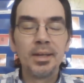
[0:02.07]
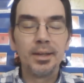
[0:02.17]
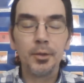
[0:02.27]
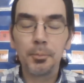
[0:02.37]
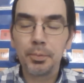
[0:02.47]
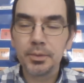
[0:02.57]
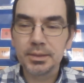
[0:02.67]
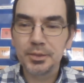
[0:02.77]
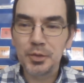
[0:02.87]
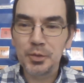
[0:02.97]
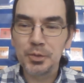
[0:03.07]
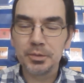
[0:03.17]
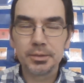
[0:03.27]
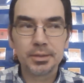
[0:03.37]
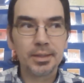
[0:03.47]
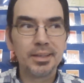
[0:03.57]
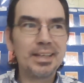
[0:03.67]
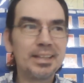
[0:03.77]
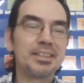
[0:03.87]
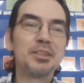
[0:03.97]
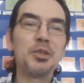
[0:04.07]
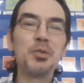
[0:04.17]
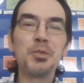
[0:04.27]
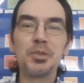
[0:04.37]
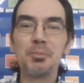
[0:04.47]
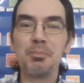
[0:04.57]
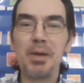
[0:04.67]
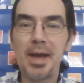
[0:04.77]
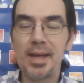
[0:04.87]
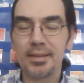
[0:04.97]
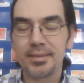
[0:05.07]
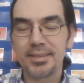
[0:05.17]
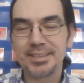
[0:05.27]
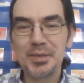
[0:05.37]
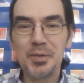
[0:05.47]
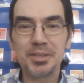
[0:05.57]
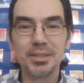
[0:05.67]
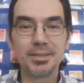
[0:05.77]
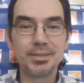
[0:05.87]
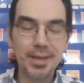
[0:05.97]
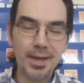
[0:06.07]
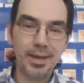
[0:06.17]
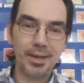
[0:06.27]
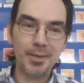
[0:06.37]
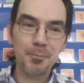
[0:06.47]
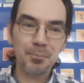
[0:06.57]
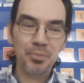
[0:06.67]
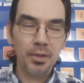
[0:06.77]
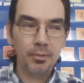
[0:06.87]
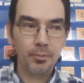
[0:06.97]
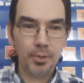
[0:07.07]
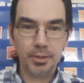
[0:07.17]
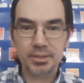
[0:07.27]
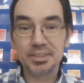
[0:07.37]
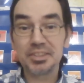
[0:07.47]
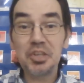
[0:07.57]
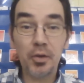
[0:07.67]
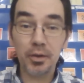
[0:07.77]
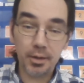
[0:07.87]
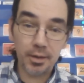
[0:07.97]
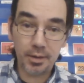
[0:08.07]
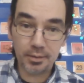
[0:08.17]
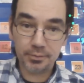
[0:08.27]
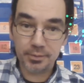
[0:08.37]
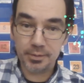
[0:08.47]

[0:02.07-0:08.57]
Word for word: Hello boys and girls, let's do some math. So today we're going to start off